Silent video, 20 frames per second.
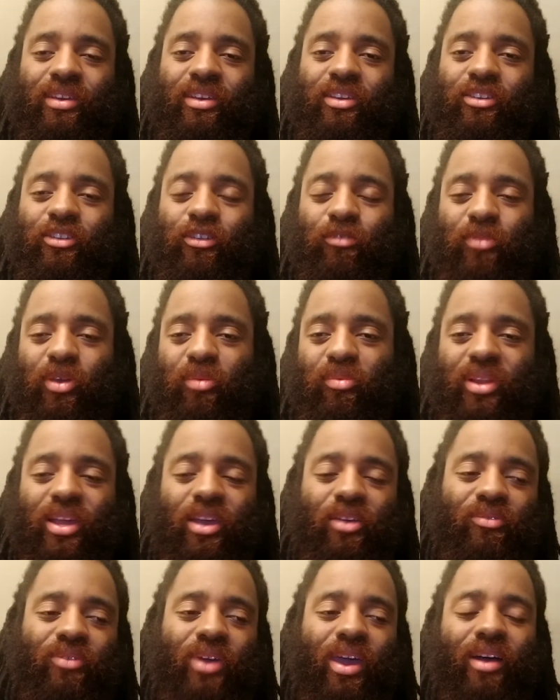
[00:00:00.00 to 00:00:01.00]
you know, maybe
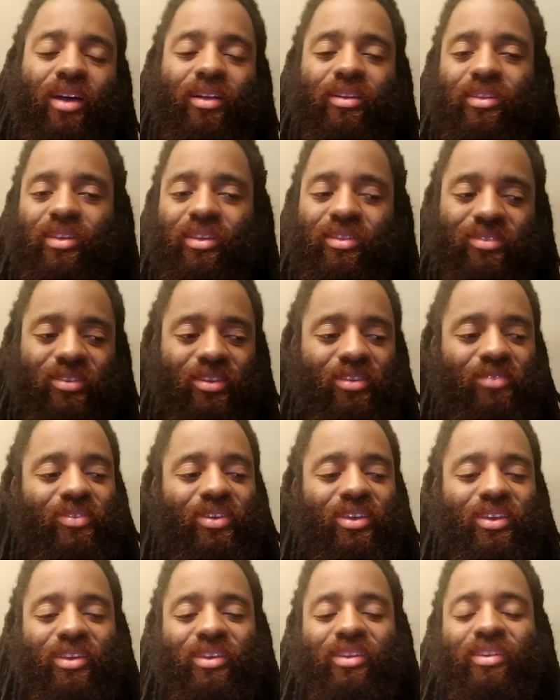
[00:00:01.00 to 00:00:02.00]
like reality
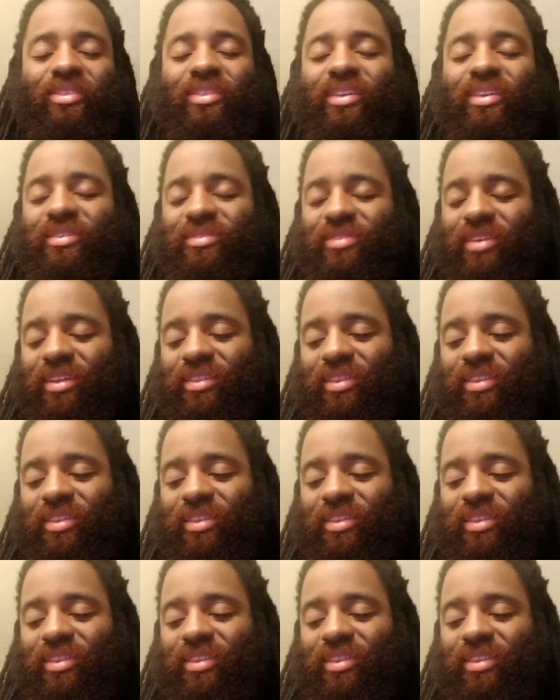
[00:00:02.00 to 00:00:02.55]
TV and things like